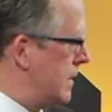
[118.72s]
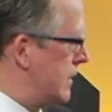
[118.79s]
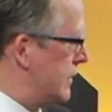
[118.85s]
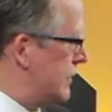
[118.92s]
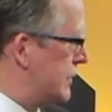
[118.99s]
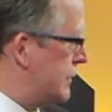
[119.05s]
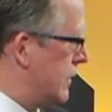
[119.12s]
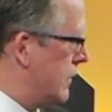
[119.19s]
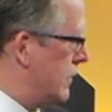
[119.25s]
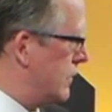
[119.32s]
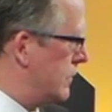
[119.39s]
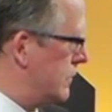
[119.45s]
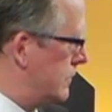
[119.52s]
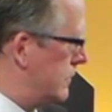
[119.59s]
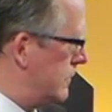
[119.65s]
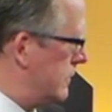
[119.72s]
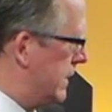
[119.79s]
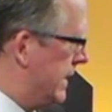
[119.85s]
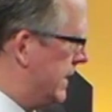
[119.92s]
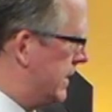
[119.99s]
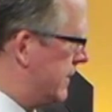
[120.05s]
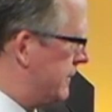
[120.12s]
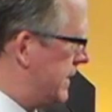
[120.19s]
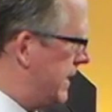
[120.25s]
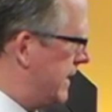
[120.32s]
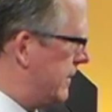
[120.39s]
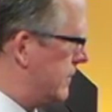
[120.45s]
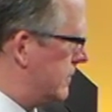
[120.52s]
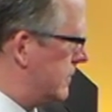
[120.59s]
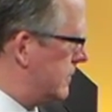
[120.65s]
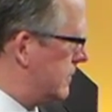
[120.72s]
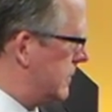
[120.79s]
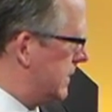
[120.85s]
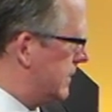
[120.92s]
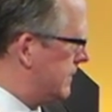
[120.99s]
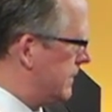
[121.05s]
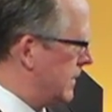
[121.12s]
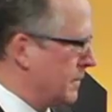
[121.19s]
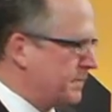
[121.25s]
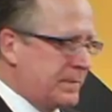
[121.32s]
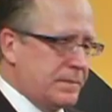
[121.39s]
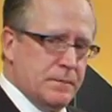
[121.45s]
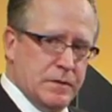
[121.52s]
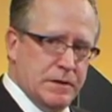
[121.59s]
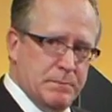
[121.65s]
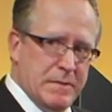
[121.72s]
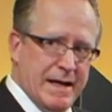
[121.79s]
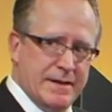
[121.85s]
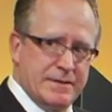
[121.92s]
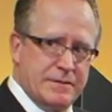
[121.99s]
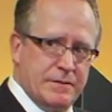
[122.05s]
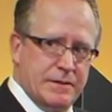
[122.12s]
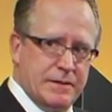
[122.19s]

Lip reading: So we innovate, we develop, we master